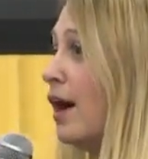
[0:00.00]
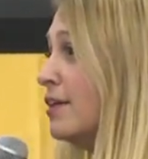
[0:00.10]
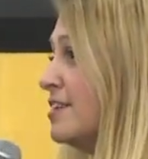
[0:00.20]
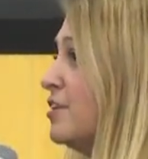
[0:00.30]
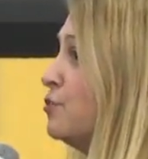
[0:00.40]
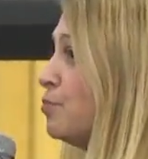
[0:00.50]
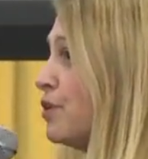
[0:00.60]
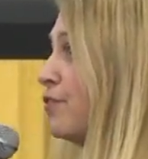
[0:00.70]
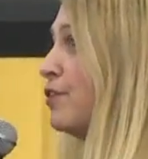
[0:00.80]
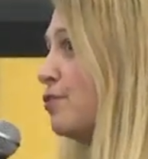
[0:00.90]
I'll take you
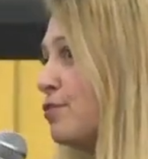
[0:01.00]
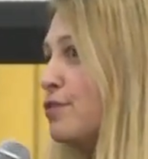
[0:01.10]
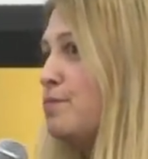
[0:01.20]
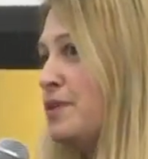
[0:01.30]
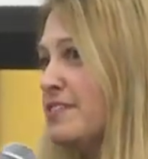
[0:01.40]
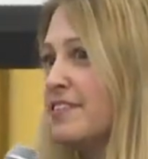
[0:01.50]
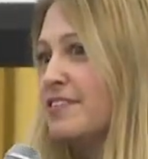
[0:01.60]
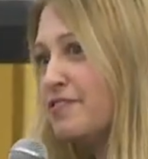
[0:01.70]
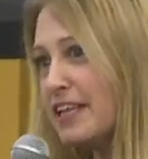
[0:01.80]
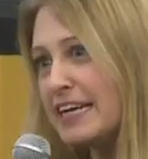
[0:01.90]
briefly through the beats of
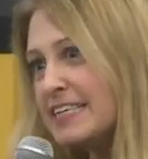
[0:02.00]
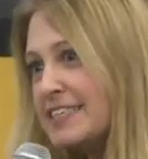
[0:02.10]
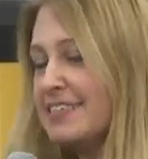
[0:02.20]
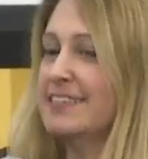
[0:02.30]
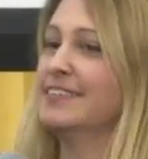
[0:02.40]
the flight.